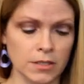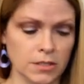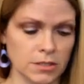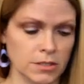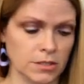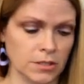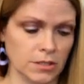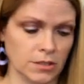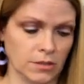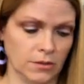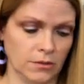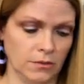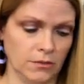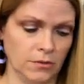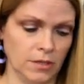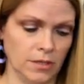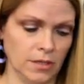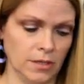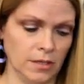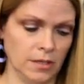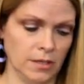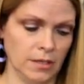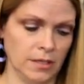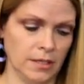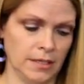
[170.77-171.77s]
So
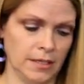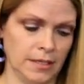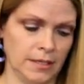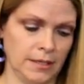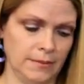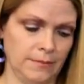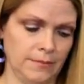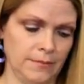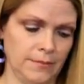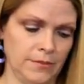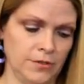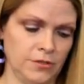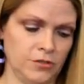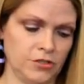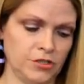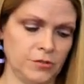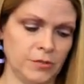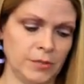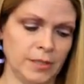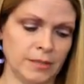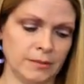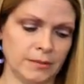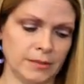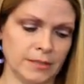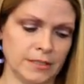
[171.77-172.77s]
you
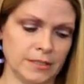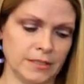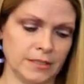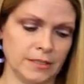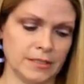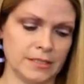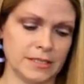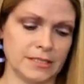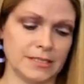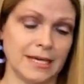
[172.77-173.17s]
should be able to